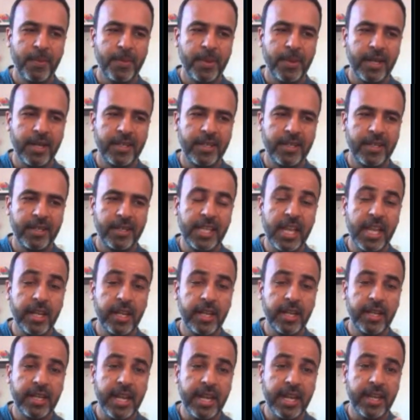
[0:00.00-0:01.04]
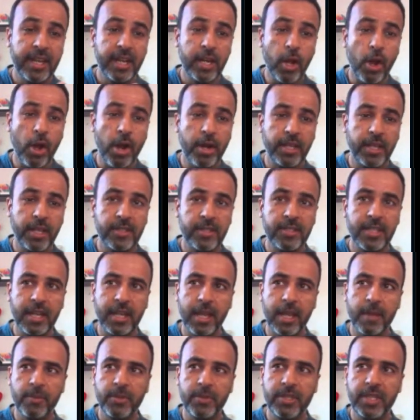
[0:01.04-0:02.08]
but the unintended audience
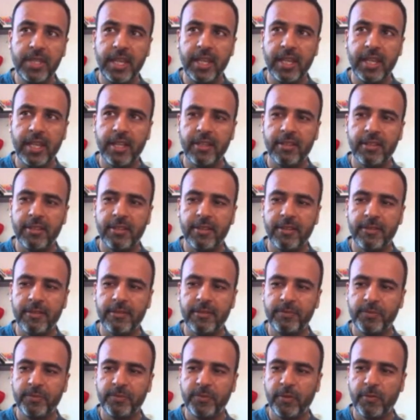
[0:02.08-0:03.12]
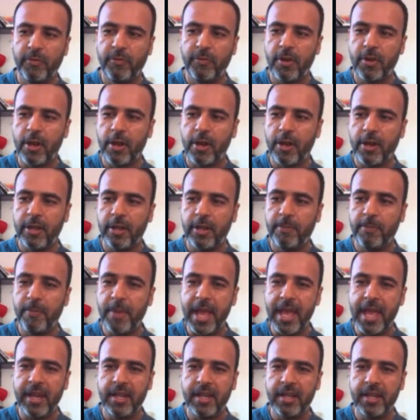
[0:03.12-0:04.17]
that I'm seeing is for
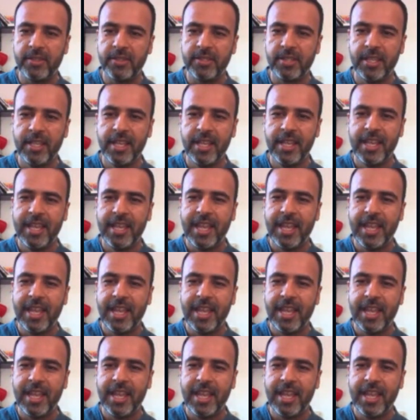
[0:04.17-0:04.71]
parents,